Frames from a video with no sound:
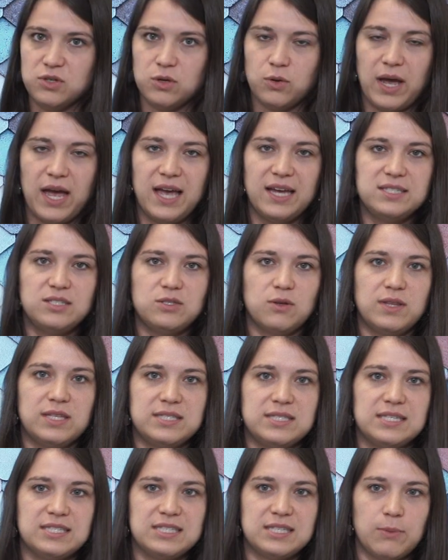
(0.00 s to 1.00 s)
Okay, so
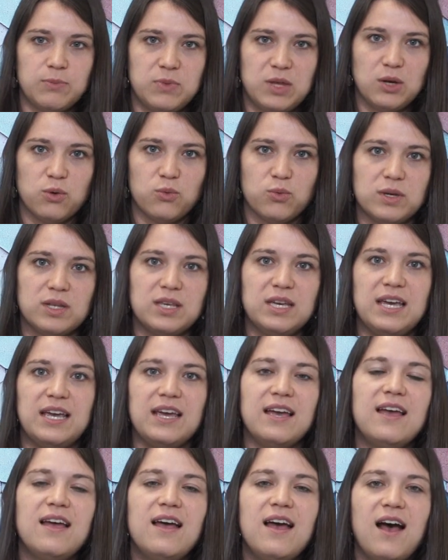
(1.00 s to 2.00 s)
this is something
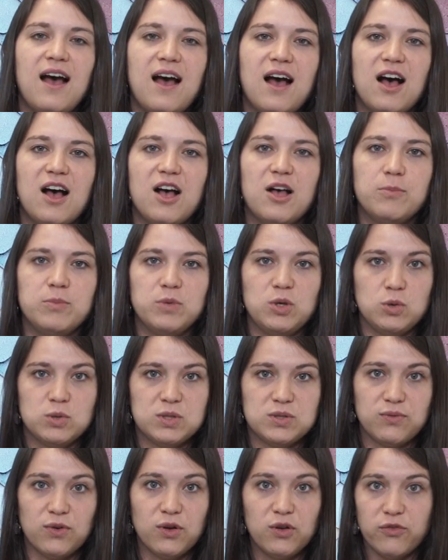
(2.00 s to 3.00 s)
really
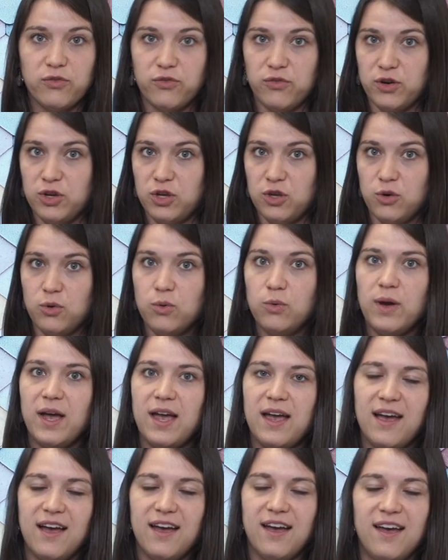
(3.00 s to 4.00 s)
useful for you
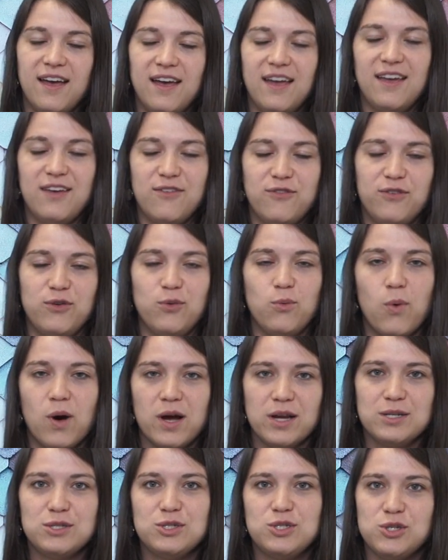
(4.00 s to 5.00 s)
if you
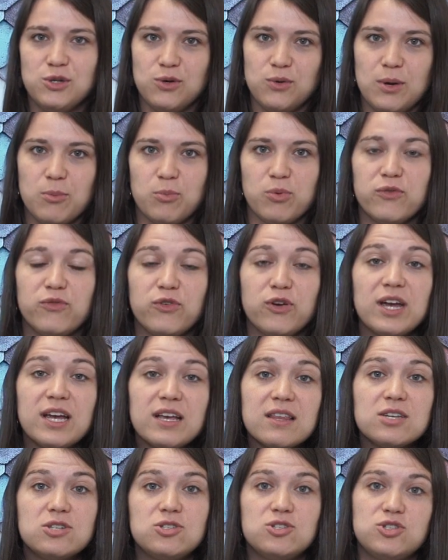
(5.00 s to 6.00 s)
want to improve your
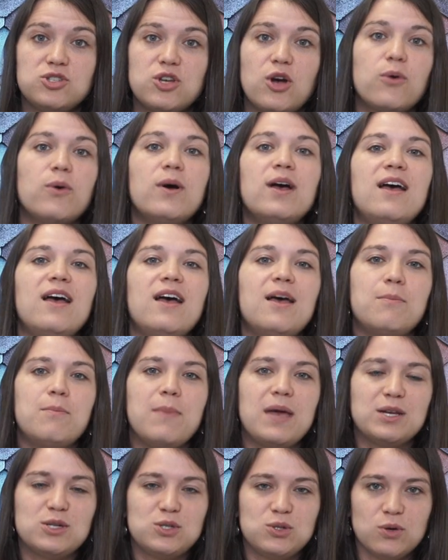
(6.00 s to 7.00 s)
English. So
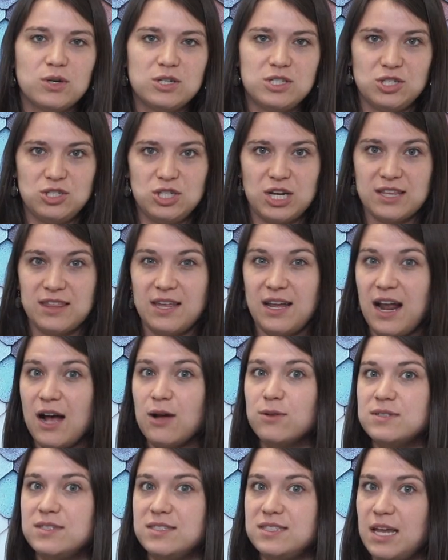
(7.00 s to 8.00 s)
make sure to check that
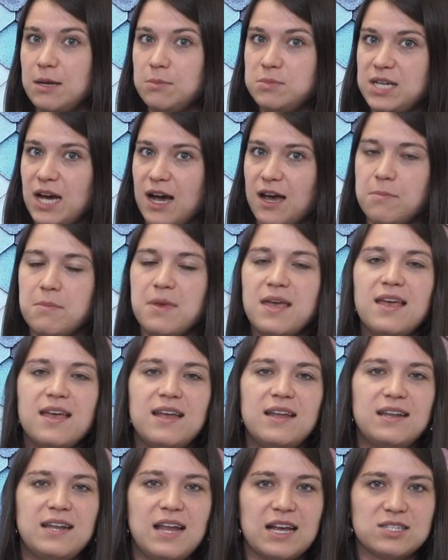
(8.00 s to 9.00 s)
out same time
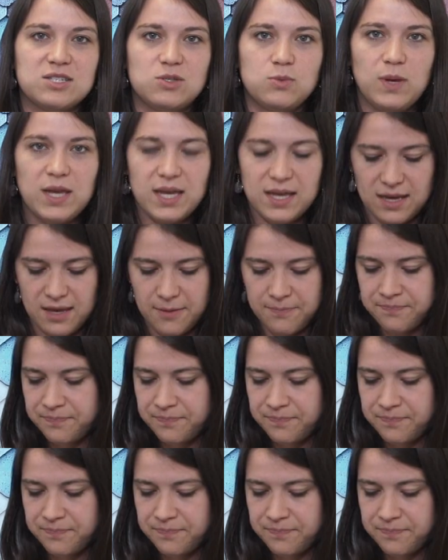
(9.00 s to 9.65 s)
next week.